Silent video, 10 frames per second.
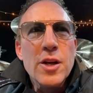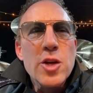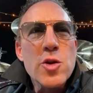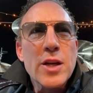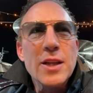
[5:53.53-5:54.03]

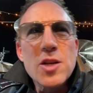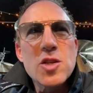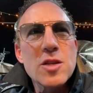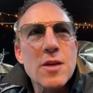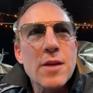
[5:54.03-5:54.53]
You can
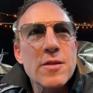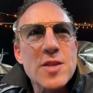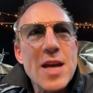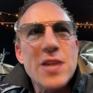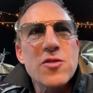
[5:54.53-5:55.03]
listen to
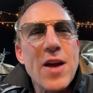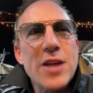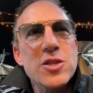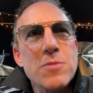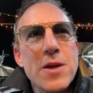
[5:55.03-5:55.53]

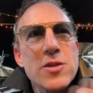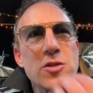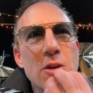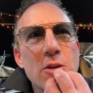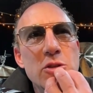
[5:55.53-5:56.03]
Satisfaction by the
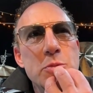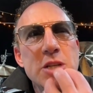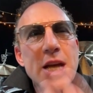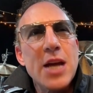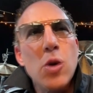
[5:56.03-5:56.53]
Stones, but
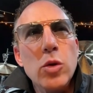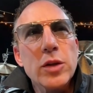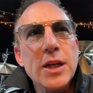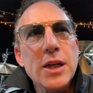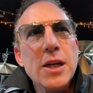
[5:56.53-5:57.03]
you can't hold
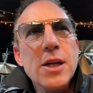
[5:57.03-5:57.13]
it.